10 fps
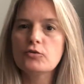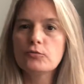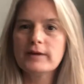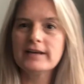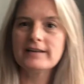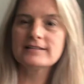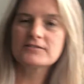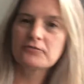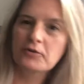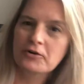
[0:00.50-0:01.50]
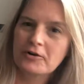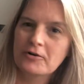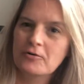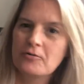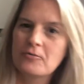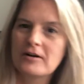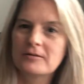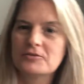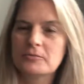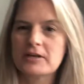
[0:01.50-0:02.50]
Greetings Virgo,
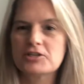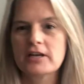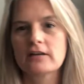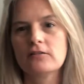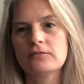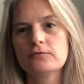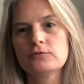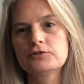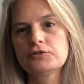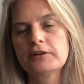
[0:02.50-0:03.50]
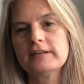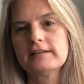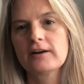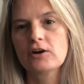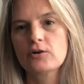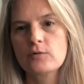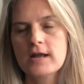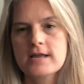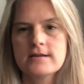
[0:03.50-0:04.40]
welcome to my channel, The Fool's Journey Tarot.